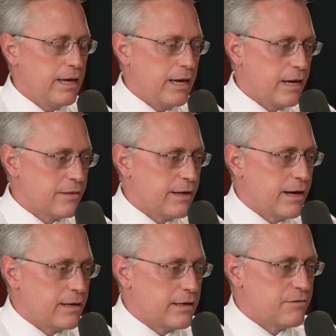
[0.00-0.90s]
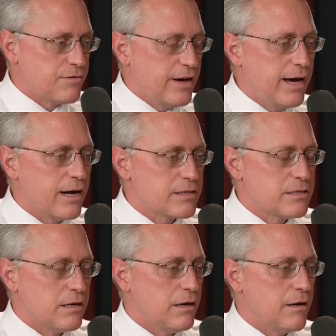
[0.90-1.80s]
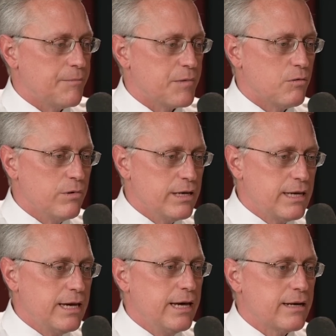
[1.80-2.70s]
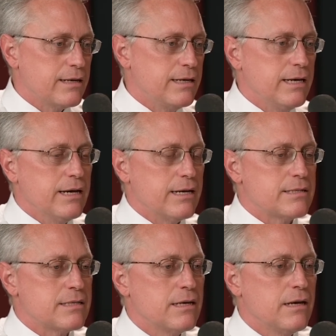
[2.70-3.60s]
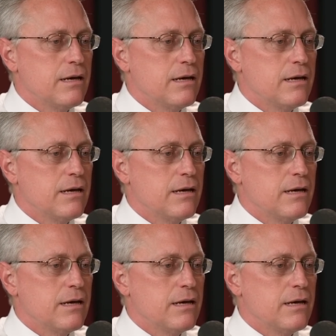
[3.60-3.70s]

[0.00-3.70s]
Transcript: and that in fact we can't get